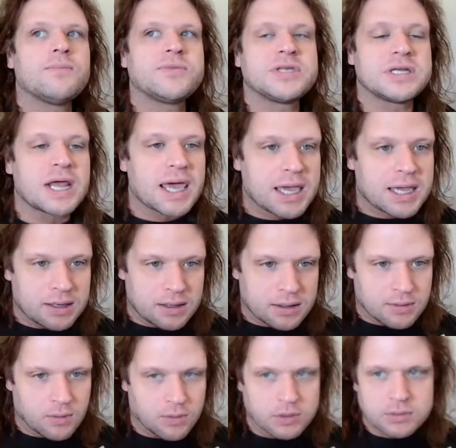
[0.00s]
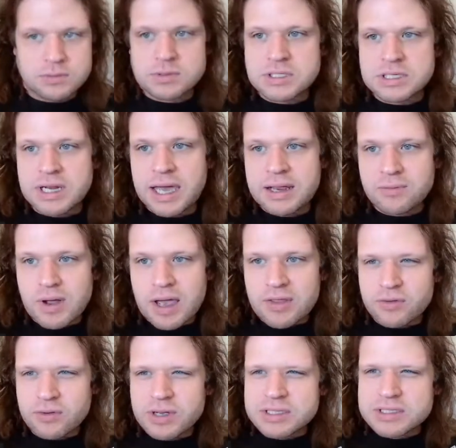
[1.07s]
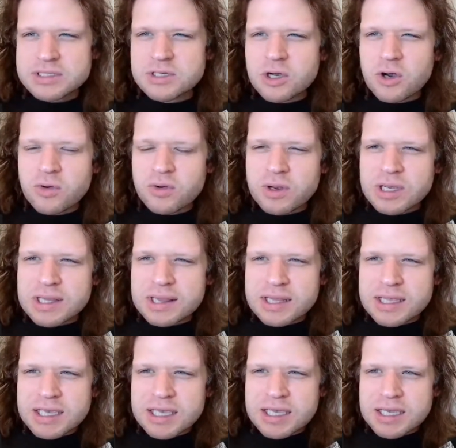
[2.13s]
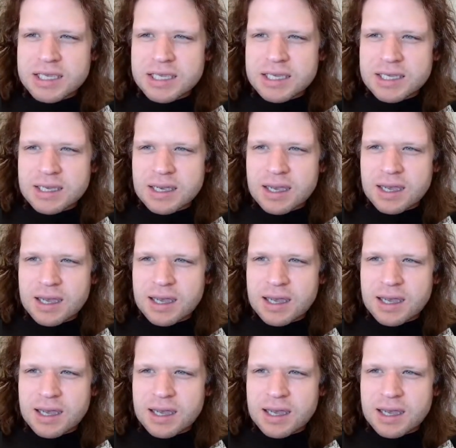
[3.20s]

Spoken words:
today or tonight, rather. It's currently